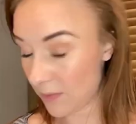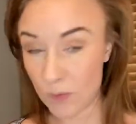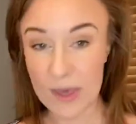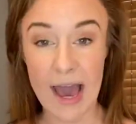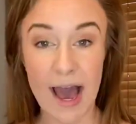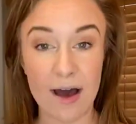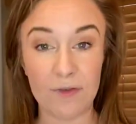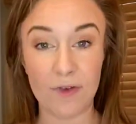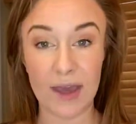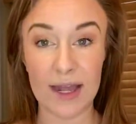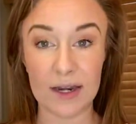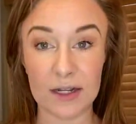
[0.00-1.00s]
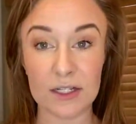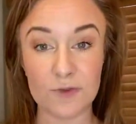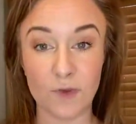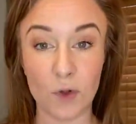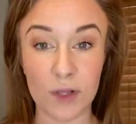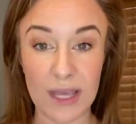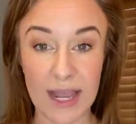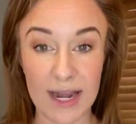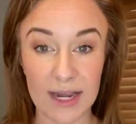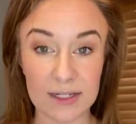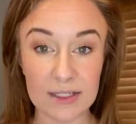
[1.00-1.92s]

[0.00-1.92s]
we have an exfoliating